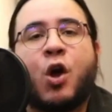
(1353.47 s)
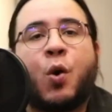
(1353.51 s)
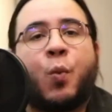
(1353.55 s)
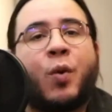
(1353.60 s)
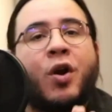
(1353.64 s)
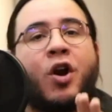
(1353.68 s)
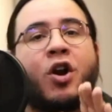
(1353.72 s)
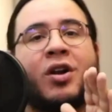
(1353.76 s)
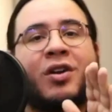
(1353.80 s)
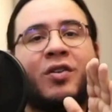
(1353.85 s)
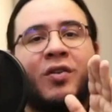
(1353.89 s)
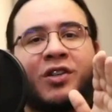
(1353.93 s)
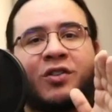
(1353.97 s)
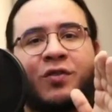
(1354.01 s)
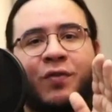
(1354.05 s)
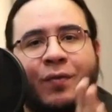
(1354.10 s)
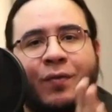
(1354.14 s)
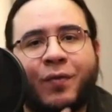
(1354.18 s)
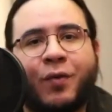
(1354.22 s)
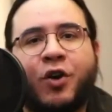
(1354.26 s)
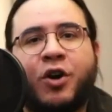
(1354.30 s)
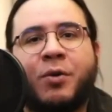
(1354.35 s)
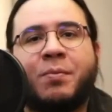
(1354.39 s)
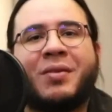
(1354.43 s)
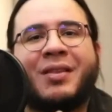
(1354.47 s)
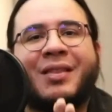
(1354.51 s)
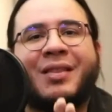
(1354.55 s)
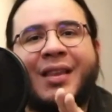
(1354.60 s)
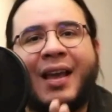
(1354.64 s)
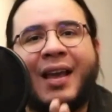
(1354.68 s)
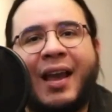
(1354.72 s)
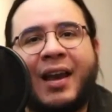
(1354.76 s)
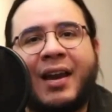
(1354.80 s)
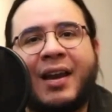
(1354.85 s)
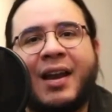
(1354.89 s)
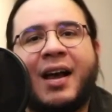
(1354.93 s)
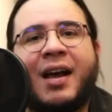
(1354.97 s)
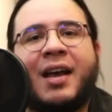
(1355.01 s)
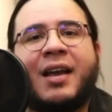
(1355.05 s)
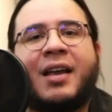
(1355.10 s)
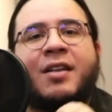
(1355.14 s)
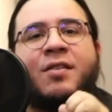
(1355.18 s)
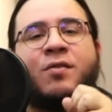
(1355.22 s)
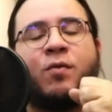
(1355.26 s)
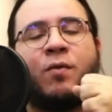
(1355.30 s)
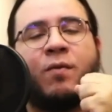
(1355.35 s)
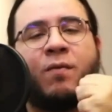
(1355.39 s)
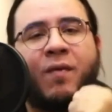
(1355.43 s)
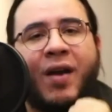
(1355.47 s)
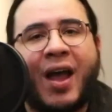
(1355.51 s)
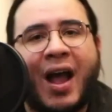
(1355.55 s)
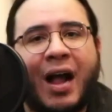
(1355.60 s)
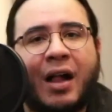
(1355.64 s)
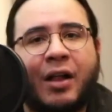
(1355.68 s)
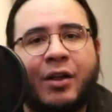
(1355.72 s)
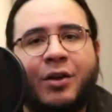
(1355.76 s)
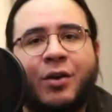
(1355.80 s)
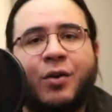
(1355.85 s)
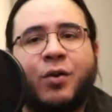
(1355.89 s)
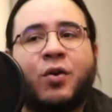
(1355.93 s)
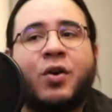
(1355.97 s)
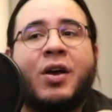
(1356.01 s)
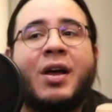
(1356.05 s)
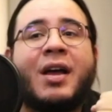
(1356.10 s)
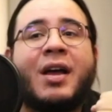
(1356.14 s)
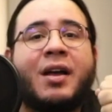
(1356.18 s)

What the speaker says: We're going to transform data into value.